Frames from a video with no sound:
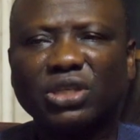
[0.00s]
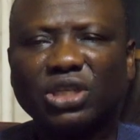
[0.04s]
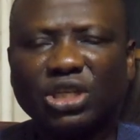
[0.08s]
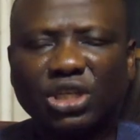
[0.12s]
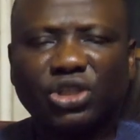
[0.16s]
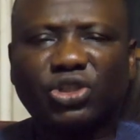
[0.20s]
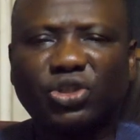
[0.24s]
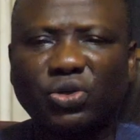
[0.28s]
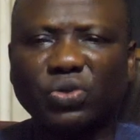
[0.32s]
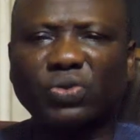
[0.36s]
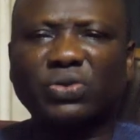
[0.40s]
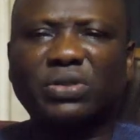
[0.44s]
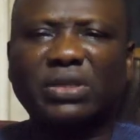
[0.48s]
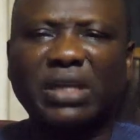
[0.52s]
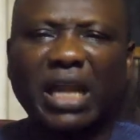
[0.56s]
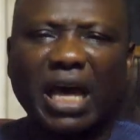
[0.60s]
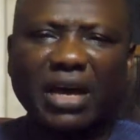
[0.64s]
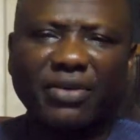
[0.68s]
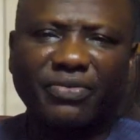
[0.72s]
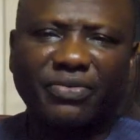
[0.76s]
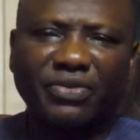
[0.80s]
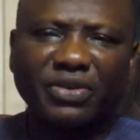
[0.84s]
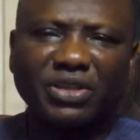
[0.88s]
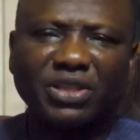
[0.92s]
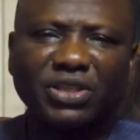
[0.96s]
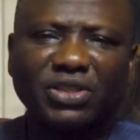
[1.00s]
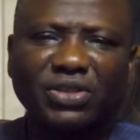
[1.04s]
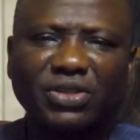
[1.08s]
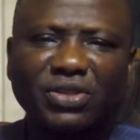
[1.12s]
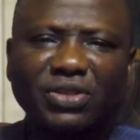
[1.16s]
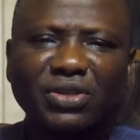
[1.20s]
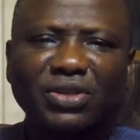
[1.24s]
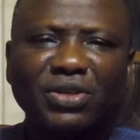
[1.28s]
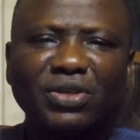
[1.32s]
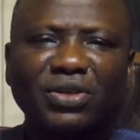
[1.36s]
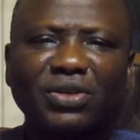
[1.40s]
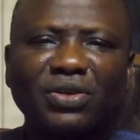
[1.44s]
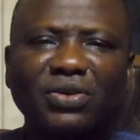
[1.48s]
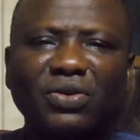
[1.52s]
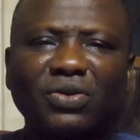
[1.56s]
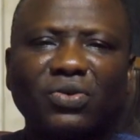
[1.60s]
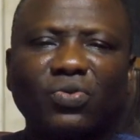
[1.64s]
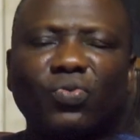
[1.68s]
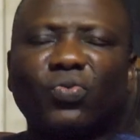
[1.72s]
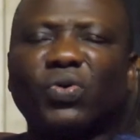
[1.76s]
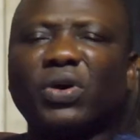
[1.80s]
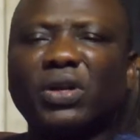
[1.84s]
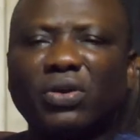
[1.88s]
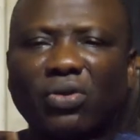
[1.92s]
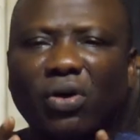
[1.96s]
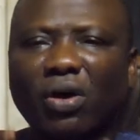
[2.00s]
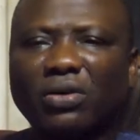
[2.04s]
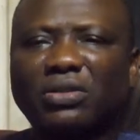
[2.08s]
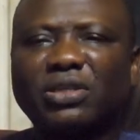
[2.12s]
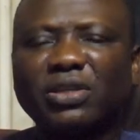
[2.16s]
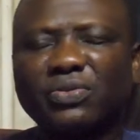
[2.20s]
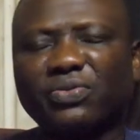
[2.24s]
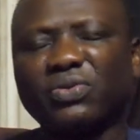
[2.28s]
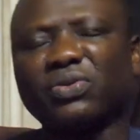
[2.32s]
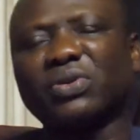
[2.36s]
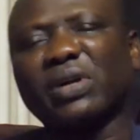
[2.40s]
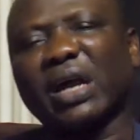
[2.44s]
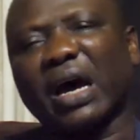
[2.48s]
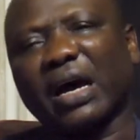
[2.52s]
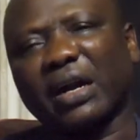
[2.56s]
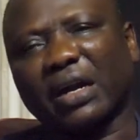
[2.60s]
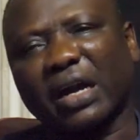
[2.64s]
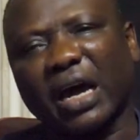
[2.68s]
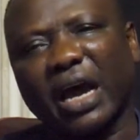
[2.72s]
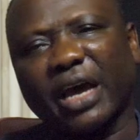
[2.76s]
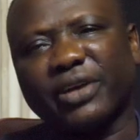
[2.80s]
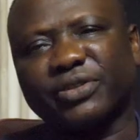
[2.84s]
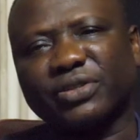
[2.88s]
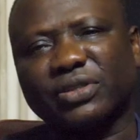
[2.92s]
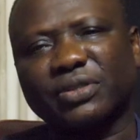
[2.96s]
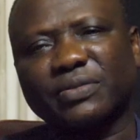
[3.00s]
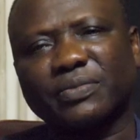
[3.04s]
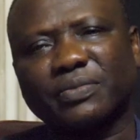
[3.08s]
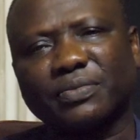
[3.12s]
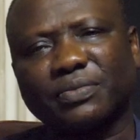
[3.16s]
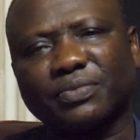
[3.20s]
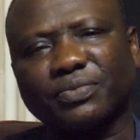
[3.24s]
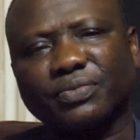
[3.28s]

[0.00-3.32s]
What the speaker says: issues like this will not even arise.